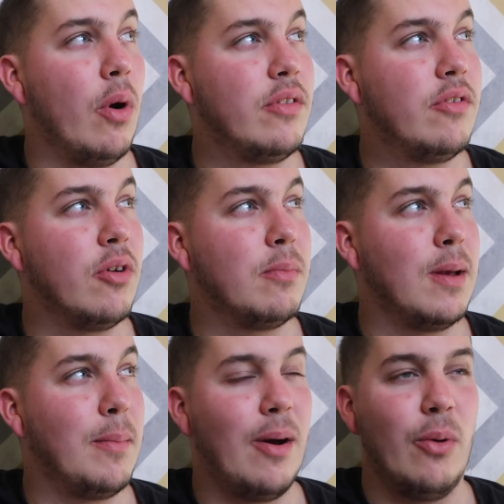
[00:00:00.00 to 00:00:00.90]
it took me
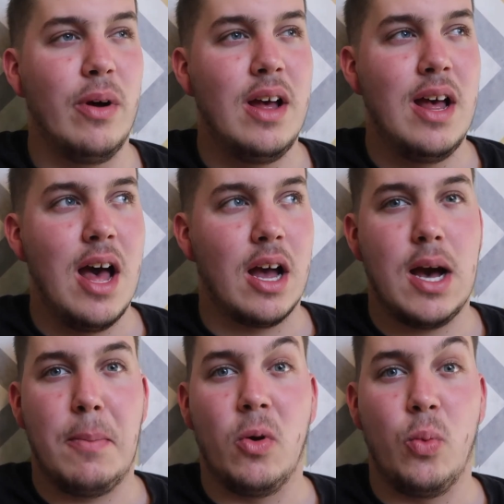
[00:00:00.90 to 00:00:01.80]
about a
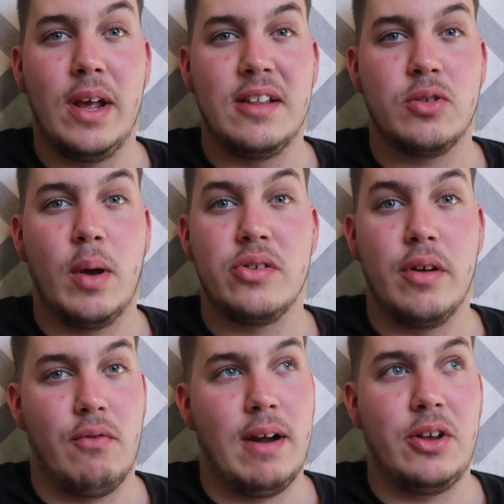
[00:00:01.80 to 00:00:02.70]
couple of weeks to actually
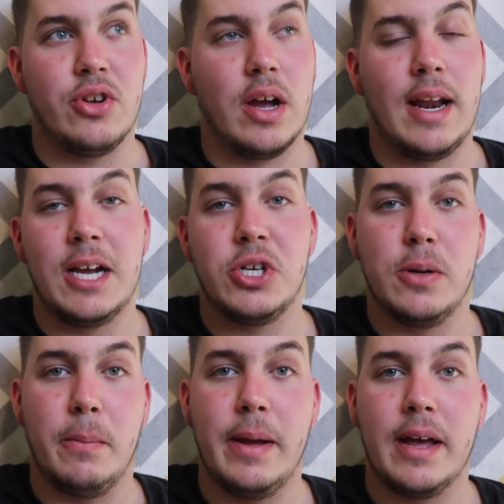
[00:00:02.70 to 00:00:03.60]
arrange collection
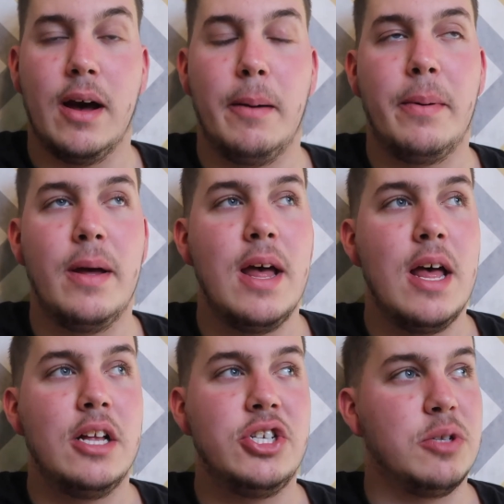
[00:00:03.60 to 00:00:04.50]
and pick up,
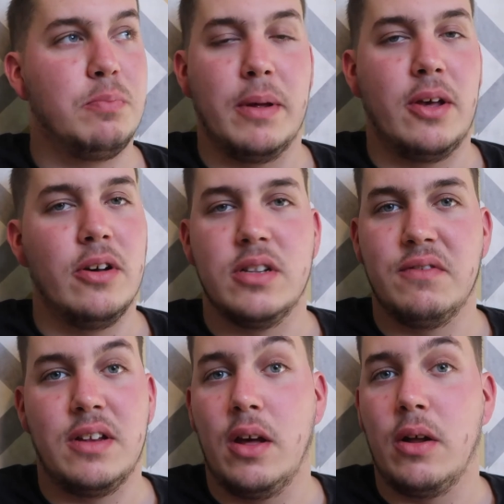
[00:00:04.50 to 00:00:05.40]
just because
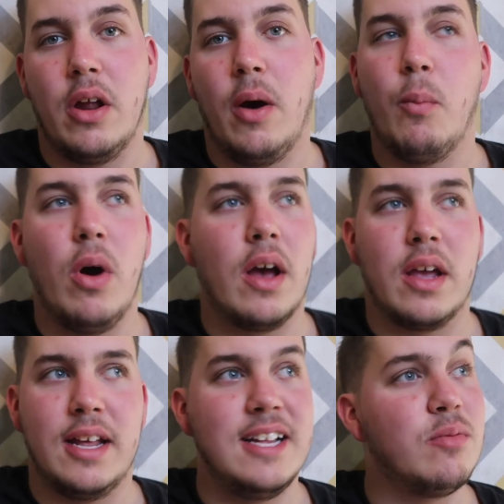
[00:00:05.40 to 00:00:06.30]
obviously I'm
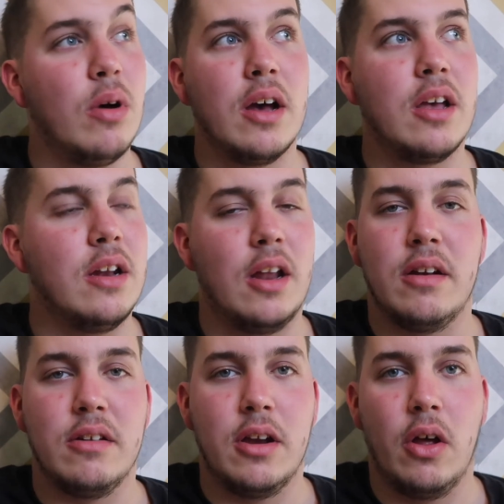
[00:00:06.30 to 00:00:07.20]
working, he's working,
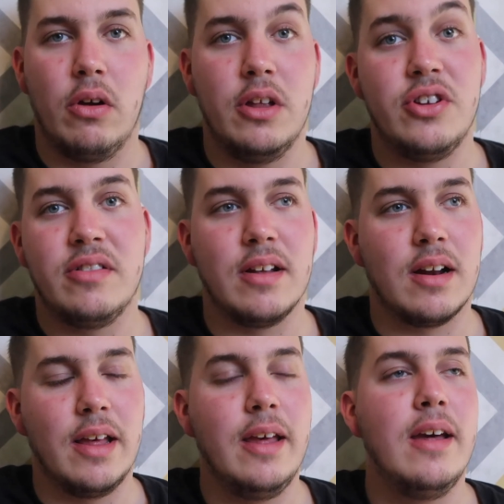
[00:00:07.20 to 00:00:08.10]
and you know,
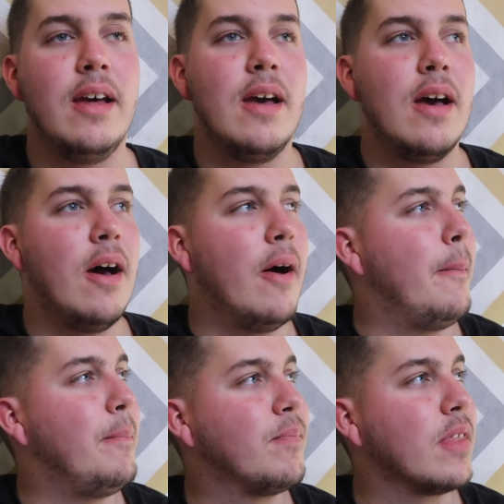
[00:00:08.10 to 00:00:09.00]
logistically.
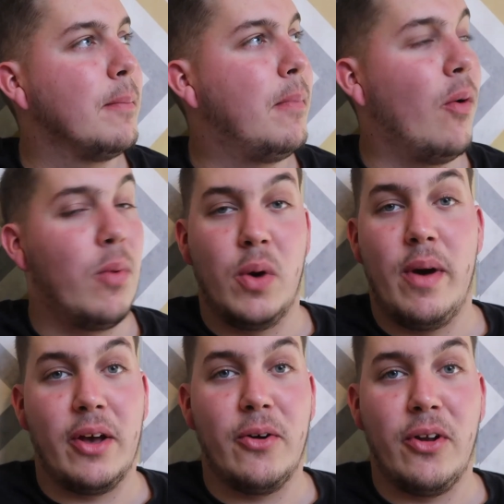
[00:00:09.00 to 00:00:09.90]
But when I
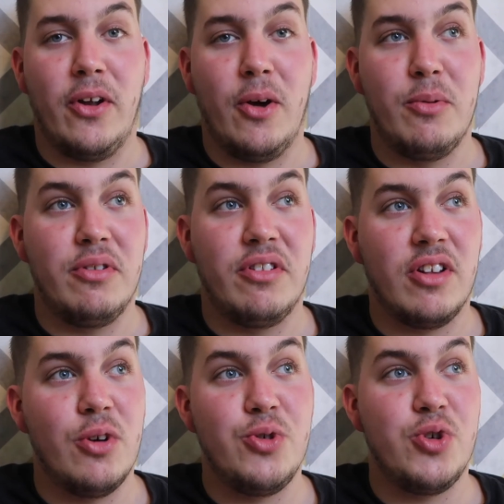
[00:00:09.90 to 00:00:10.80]
went and got it, I was
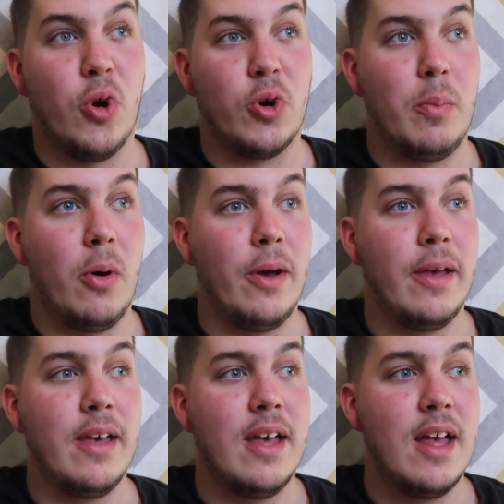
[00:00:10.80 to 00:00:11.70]
so shocked
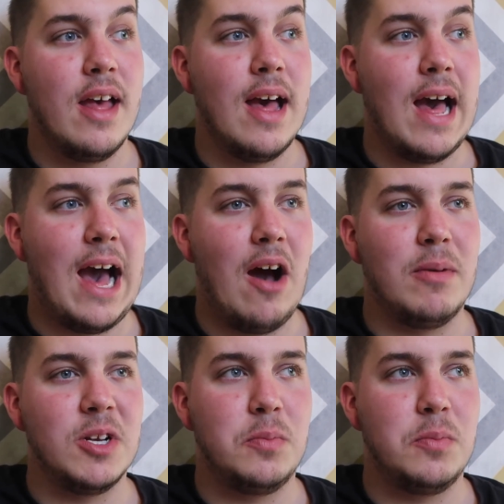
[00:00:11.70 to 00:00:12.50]
by how much